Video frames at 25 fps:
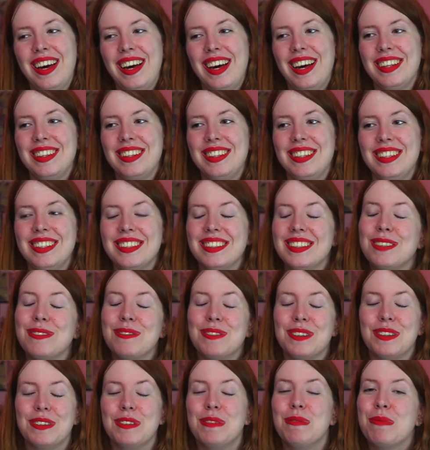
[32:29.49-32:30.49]
This is
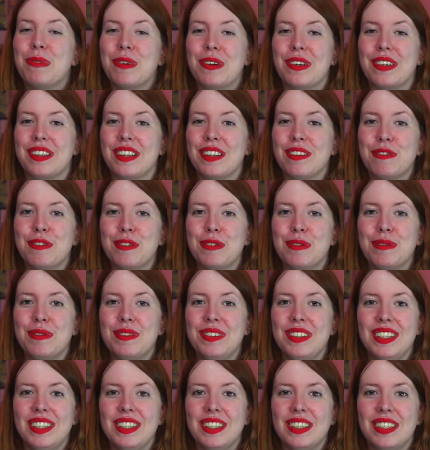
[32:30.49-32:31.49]
very important for
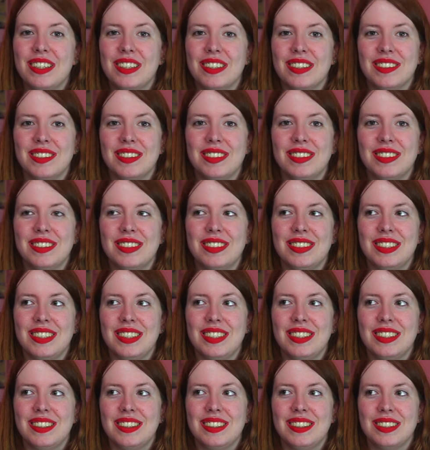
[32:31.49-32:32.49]
me because
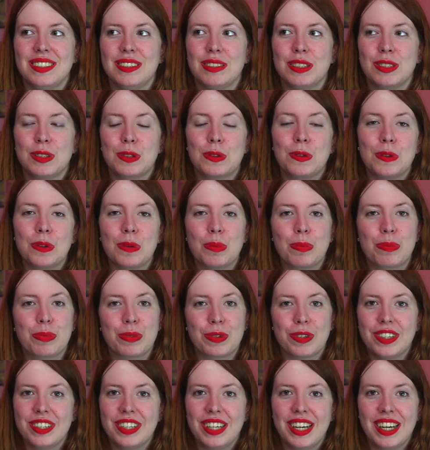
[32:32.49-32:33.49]
it's a school
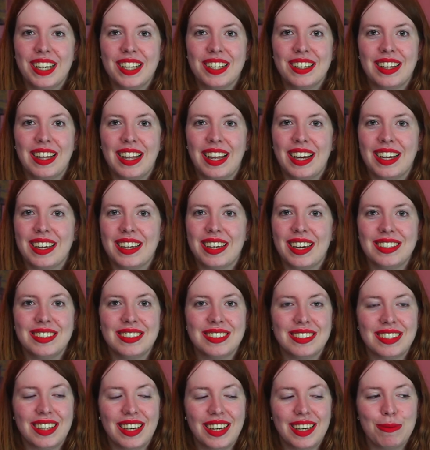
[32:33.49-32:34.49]
project, like I
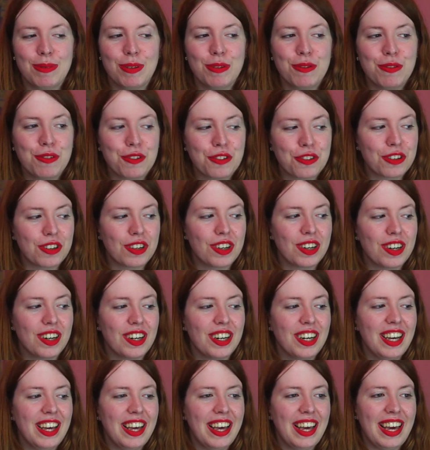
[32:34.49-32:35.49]
said before,
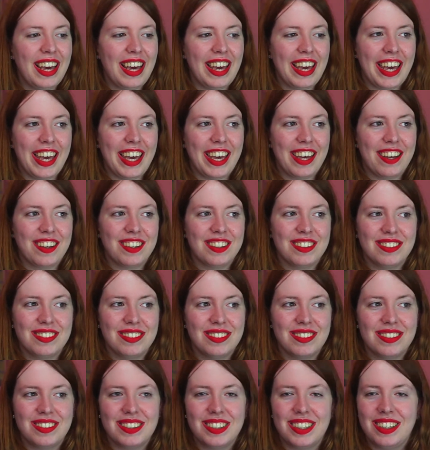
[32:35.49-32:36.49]

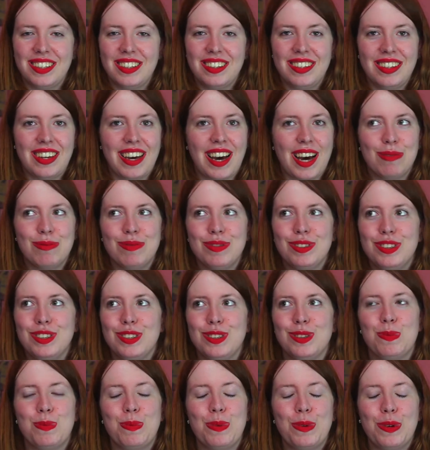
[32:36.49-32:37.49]
and I'm
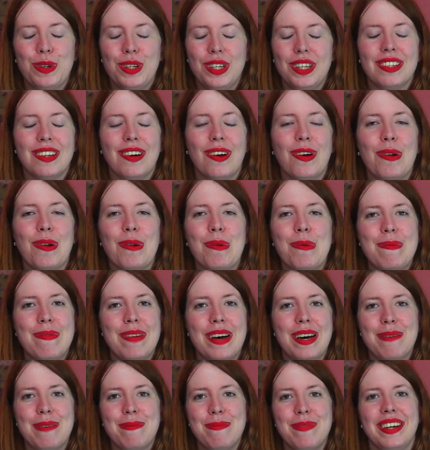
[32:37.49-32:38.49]
just putting all
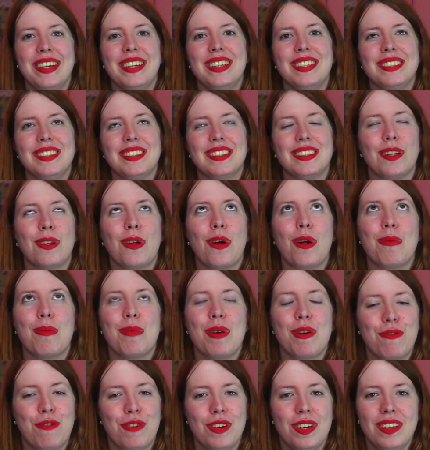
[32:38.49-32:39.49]
my best and all
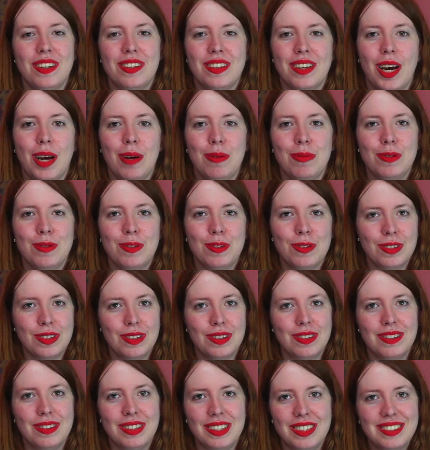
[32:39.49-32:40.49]
my free time to
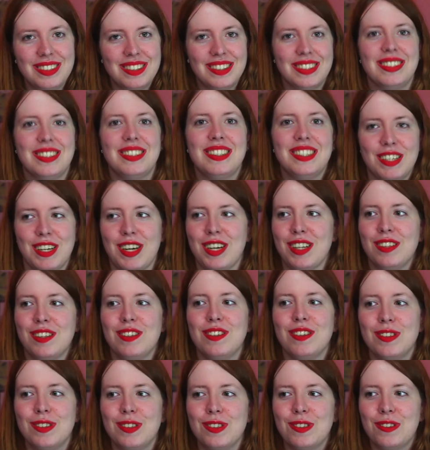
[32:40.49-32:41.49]
this
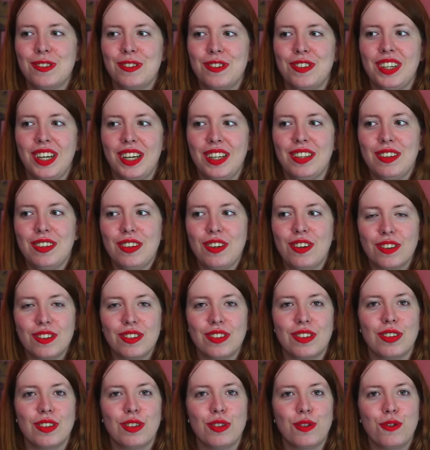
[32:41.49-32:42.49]
channel to create
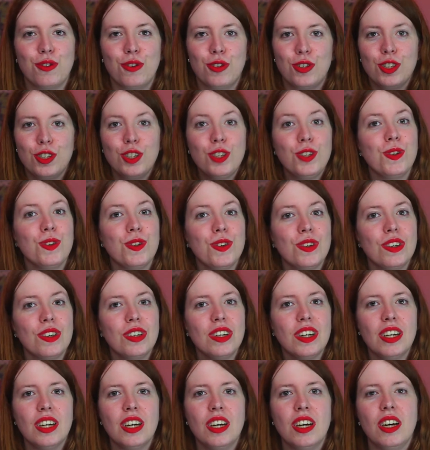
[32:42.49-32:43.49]
content for you
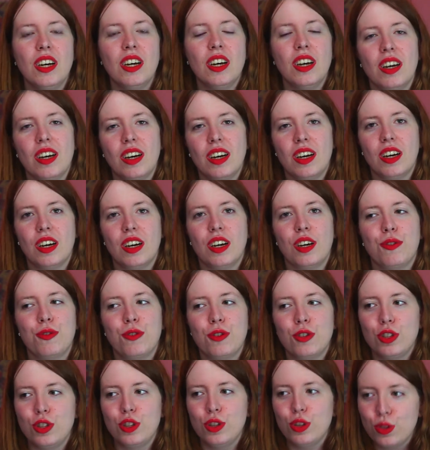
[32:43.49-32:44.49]

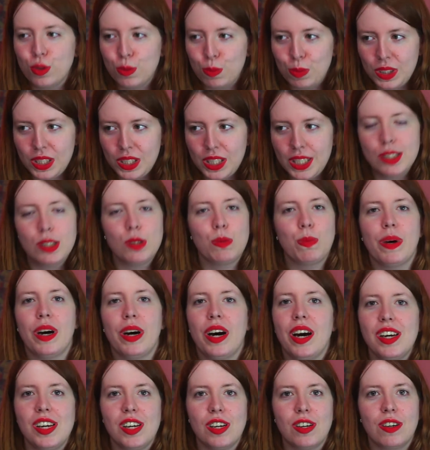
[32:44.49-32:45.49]
to be
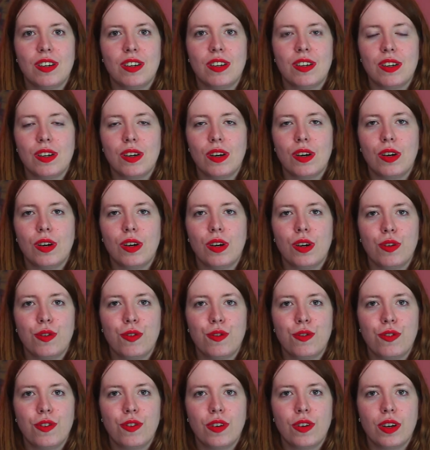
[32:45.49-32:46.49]
inspired of
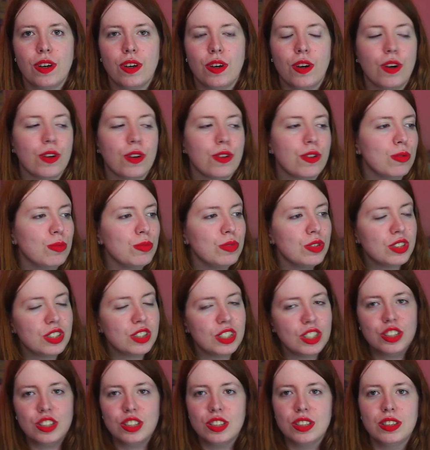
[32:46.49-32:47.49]
other
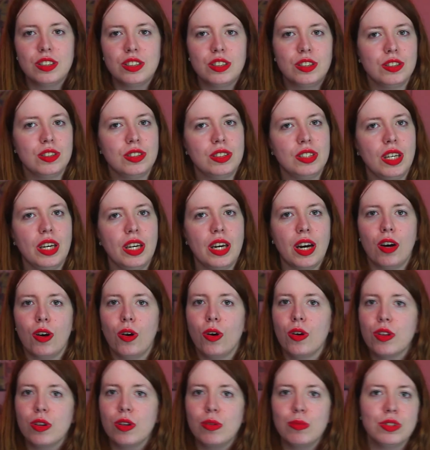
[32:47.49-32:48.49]
musicians, to see how
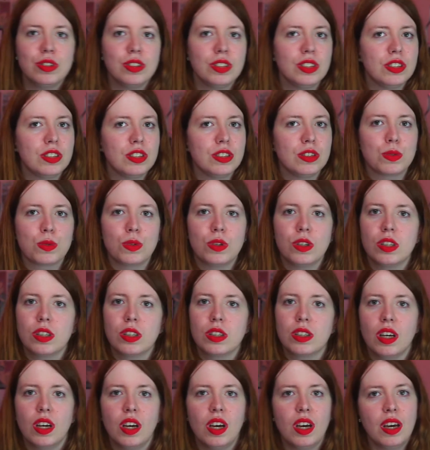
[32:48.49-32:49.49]
other musicians work.